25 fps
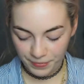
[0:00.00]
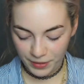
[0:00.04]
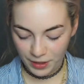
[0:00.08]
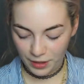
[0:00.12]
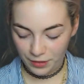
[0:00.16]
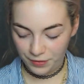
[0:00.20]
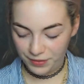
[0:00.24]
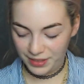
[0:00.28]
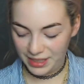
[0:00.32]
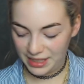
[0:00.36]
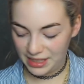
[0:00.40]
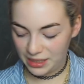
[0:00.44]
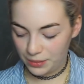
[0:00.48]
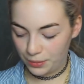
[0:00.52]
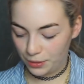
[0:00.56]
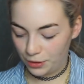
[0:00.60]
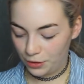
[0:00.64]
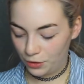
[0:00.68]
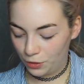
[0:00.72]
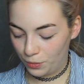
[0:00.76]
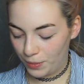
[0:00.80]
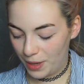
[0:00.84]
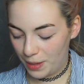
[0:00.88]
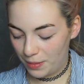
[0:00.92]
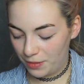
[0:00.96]
of this one,
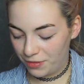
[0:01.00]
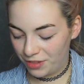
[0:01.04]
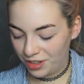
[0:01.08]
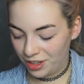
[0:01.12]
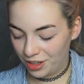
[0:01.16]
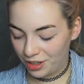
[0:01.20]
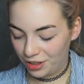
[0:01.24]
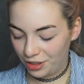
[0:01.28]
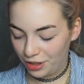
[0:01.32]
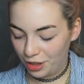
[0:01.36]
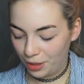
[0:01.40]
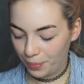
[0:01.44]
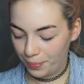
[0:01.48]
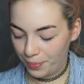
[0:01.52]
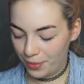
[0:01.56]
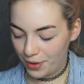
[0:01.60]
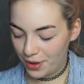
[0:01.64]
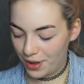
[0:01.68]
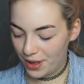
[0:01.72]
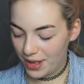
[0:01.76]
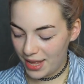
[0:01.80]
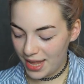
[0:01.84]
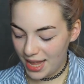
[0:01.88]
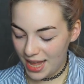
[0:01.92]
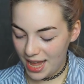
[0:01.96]
or maybe another look,
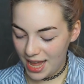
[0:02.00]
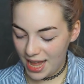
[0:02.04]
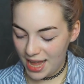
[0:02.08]
but